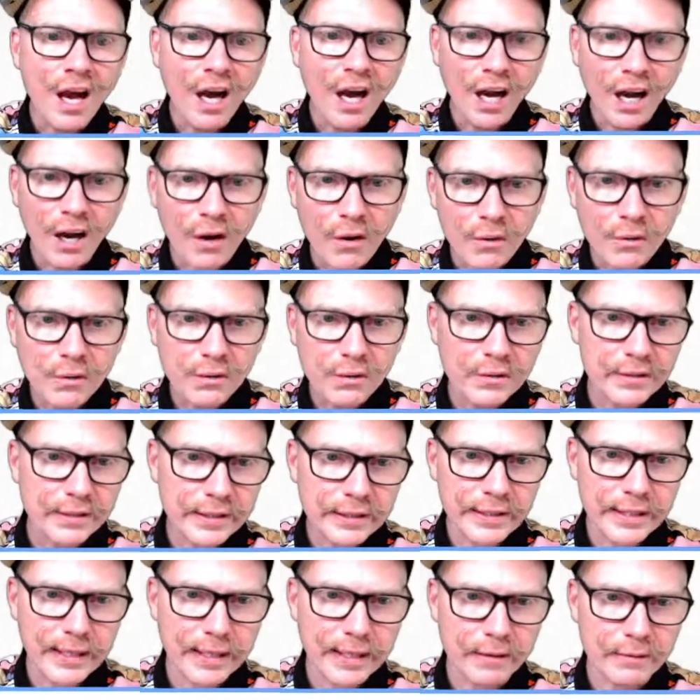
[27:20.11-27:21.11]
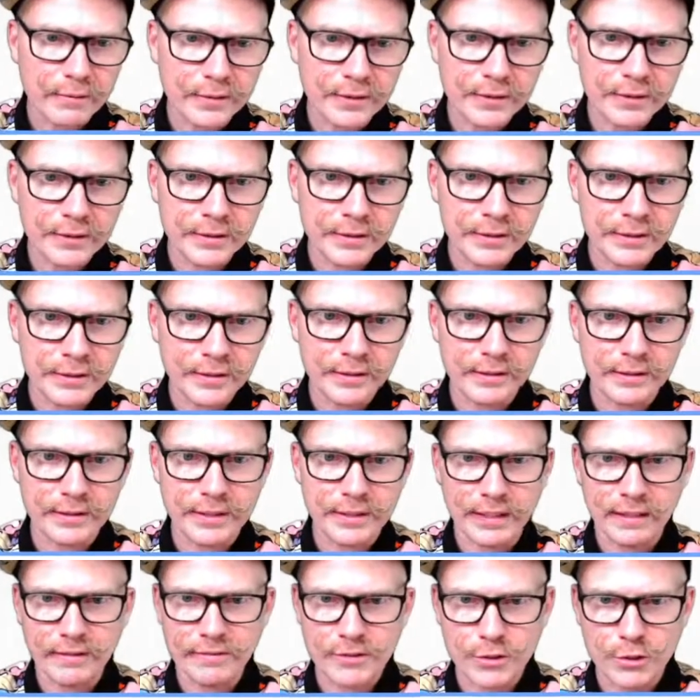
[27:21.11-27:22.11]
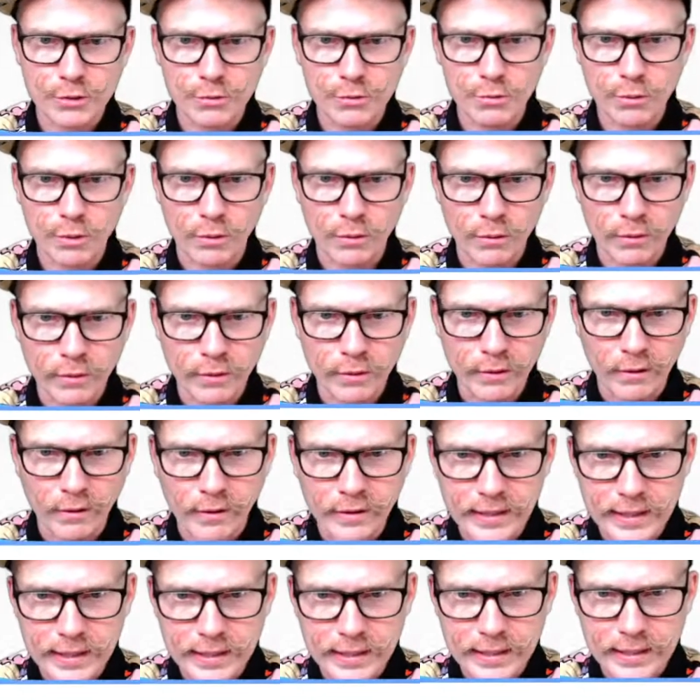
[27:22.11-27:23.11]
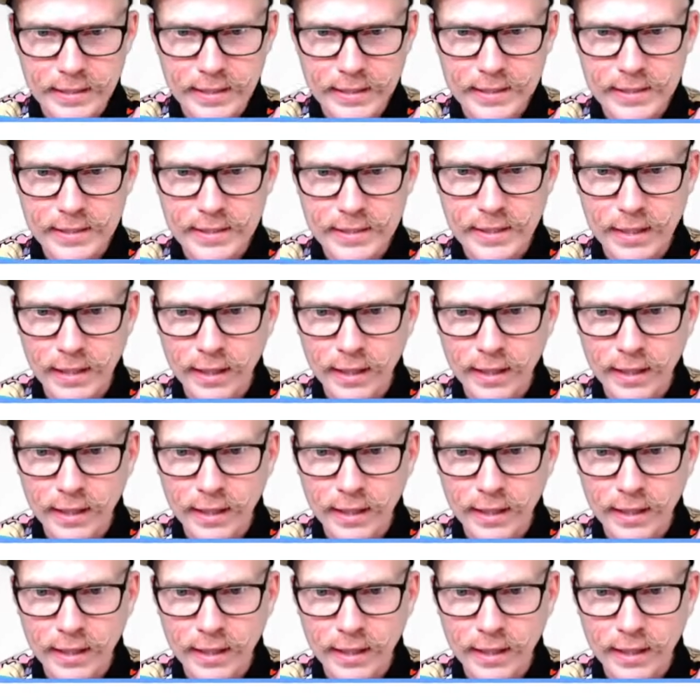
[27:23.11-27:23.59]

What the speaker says: Oh, look at that. Wouldn't you know, Gav's drawn on his